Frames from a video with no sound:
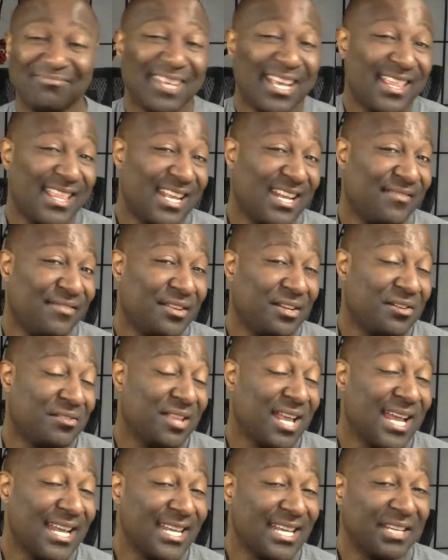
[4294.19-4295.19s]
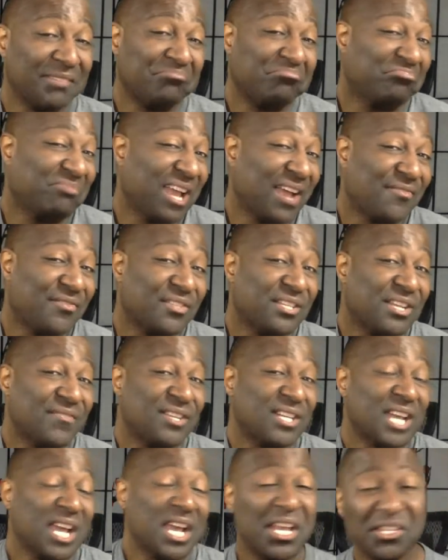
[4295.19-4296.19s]
And then if you don't like it after
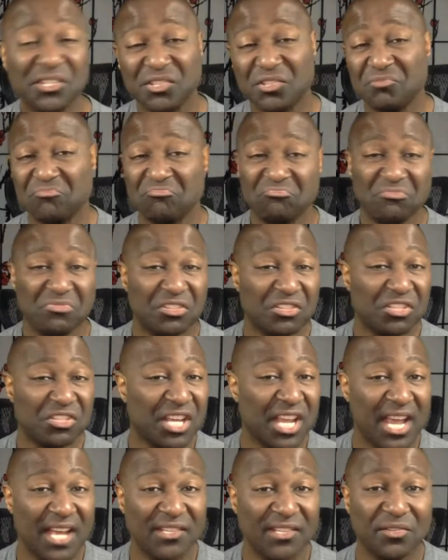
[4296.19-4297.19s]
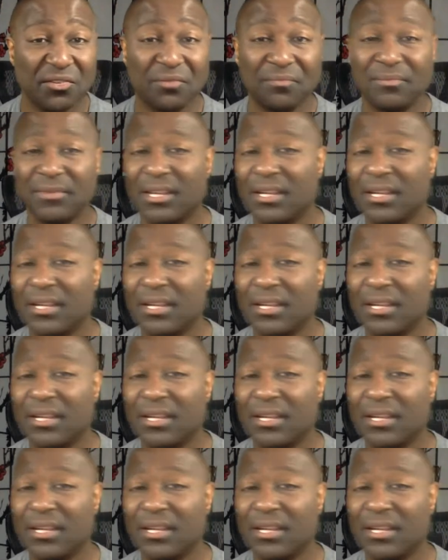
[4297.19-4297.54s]
seven days, you should cancel.